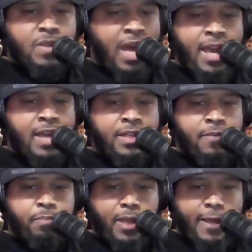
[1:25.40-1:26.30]
Zion
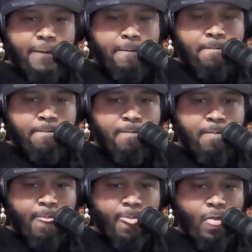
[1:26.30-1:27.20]
didn't play.
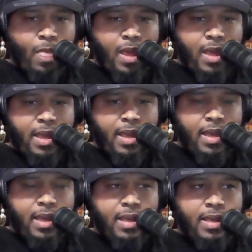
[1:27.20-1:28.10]

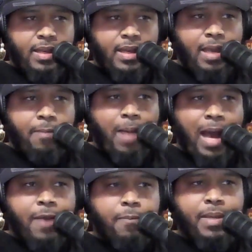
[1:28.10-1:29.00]
And in
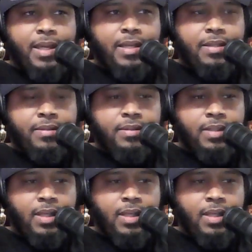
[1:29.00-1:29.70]
my opinion,